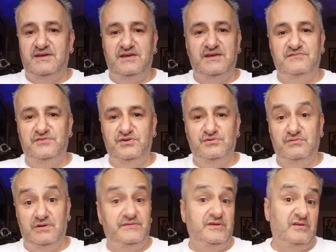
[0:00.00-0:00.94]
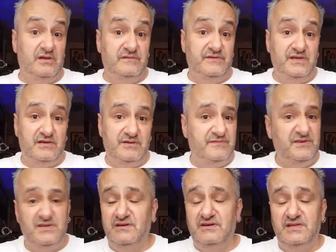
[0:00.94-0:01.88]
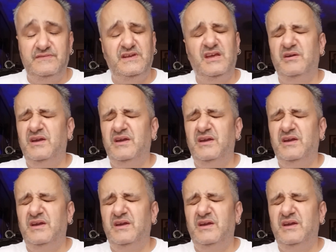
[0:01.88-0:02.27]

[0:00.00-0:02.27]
if you like the video. And if you didn't like the video,